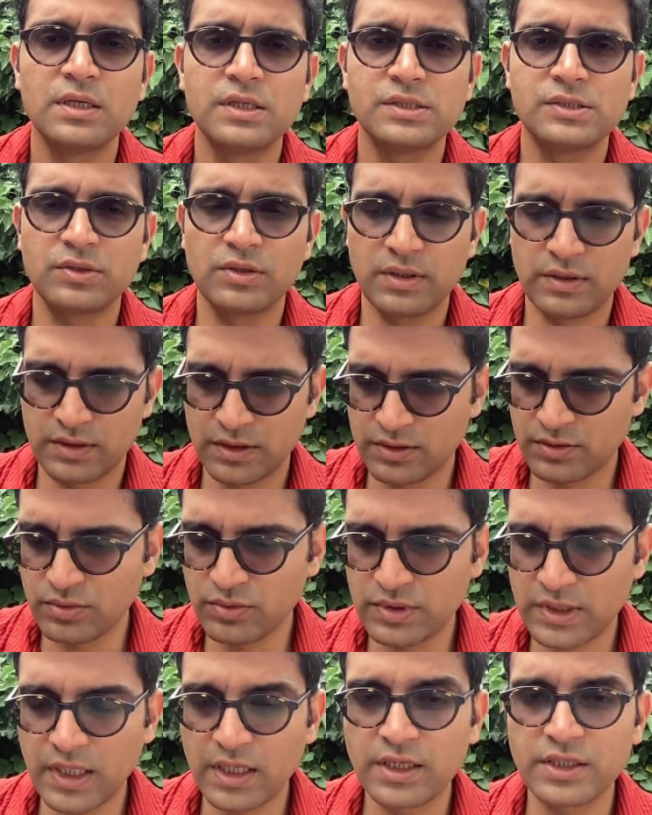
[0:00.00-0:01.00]
So the
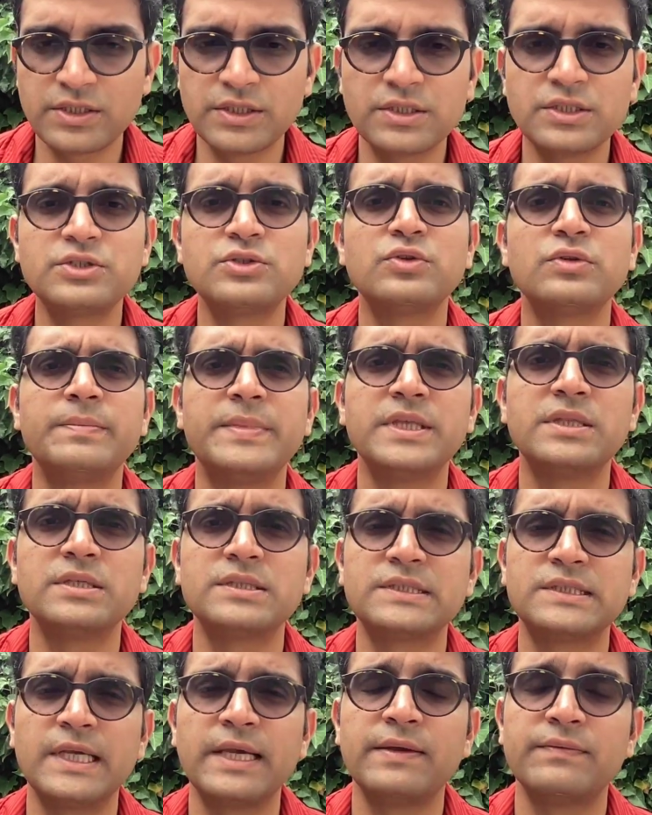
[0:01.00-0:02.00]
truth conditions should be the
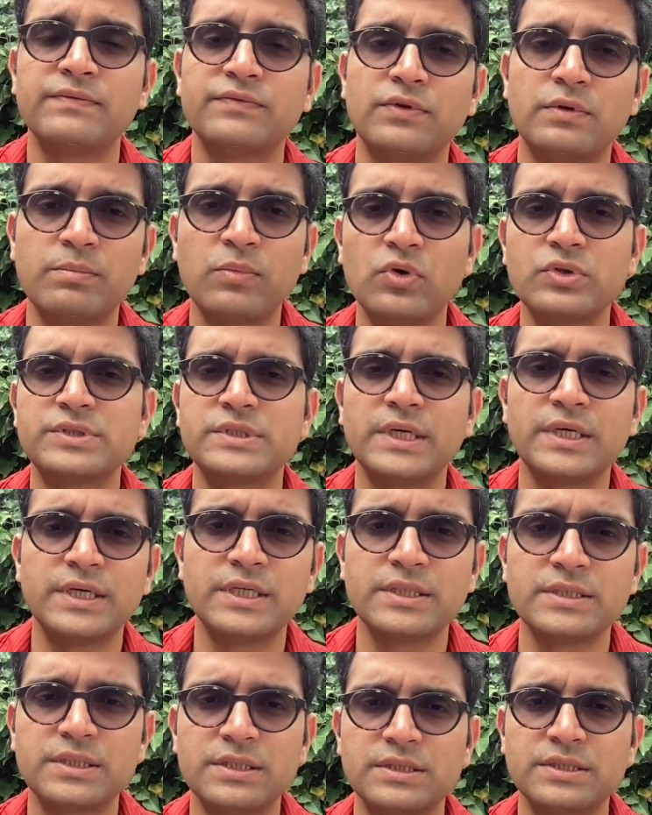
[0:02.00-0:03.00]
same for both
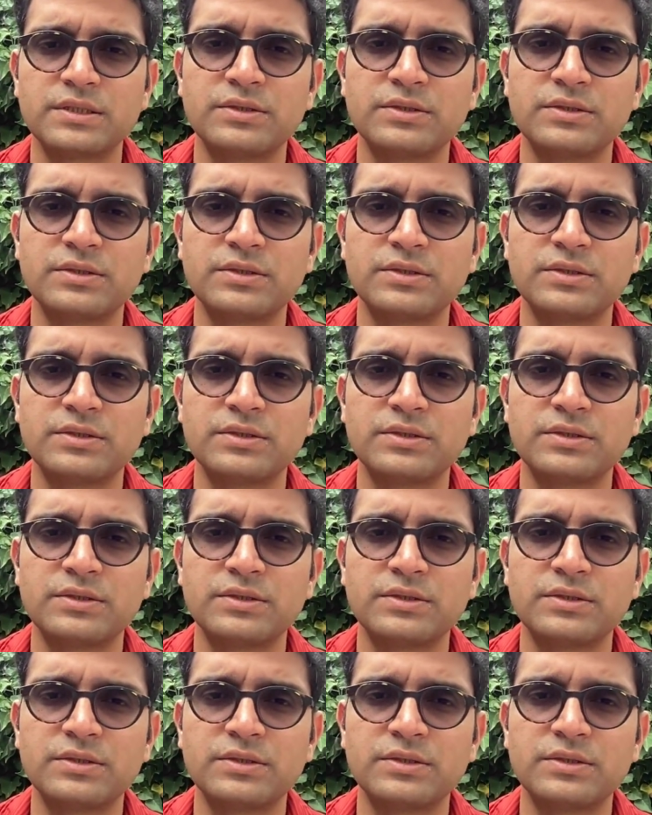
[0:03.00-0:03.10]
sentences.